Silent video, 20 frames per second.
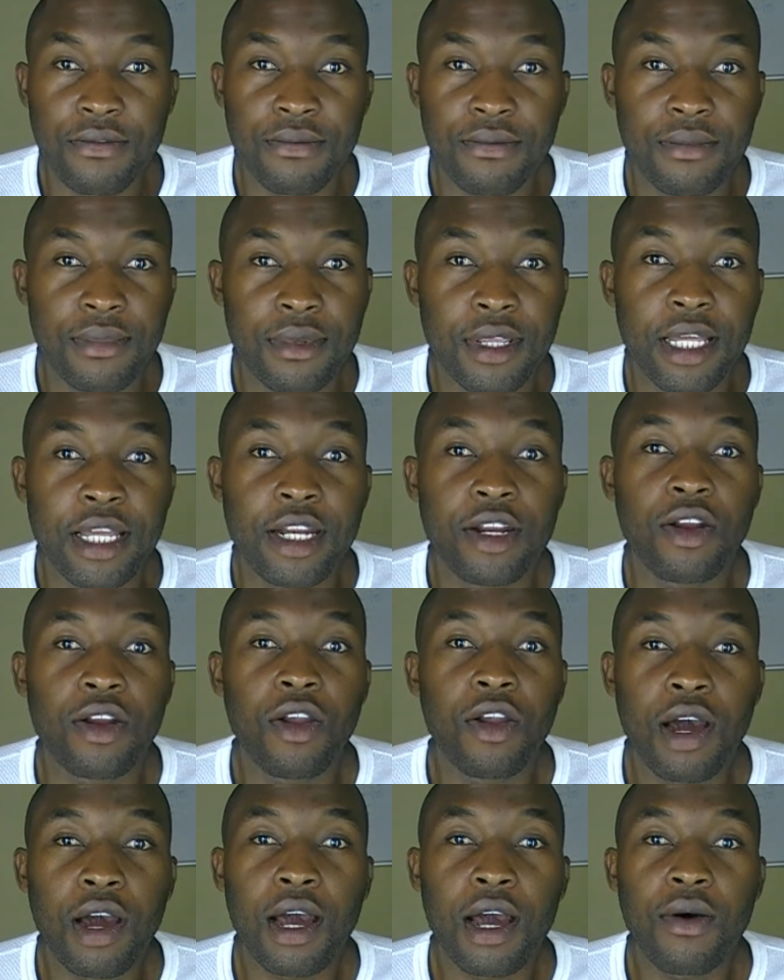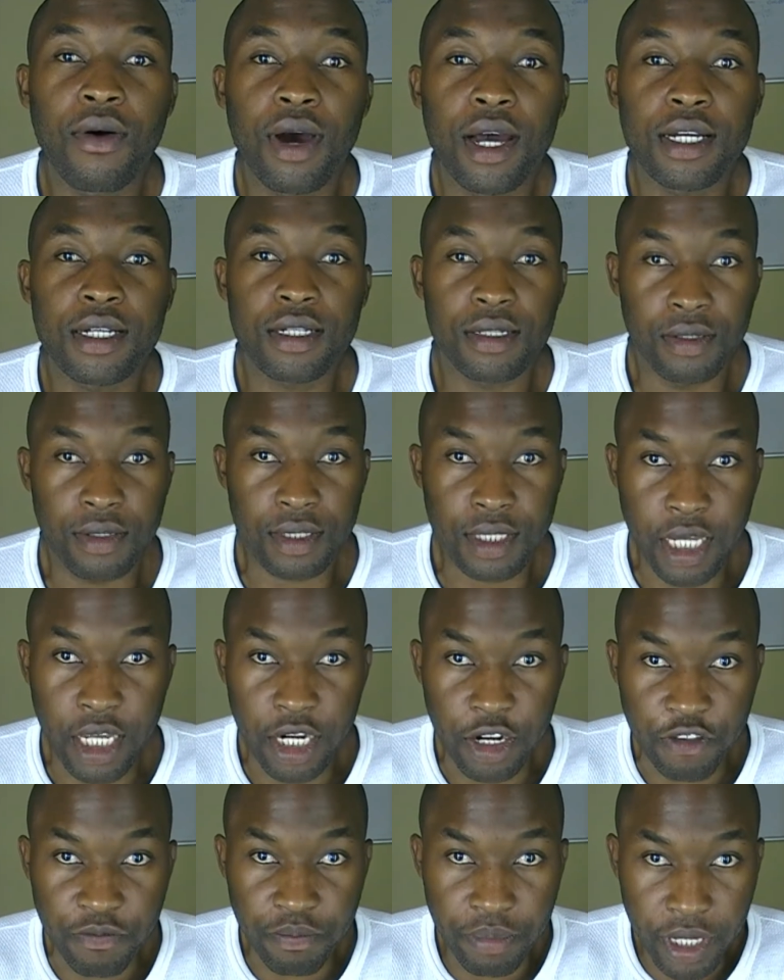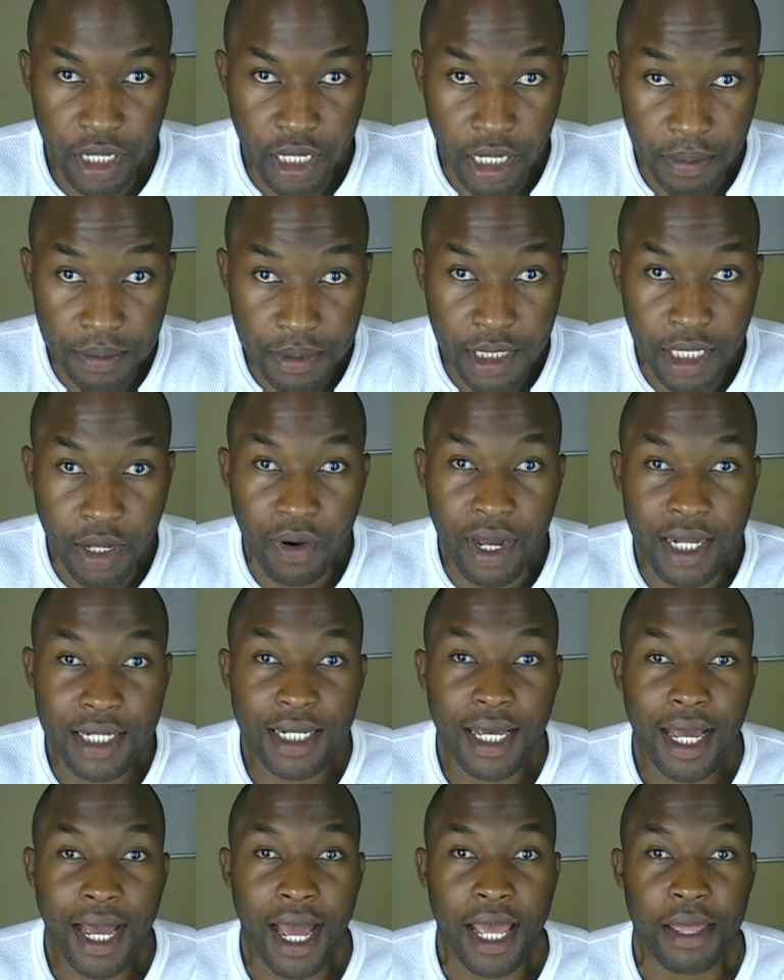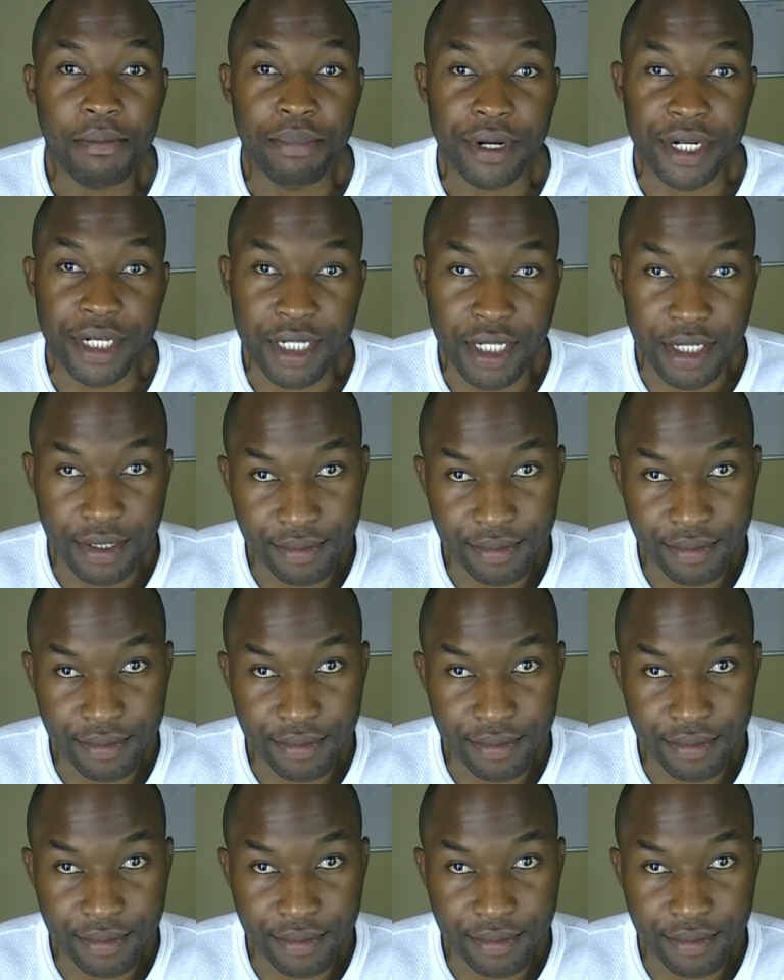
they no longer want those kind of pickups, they want hybrid.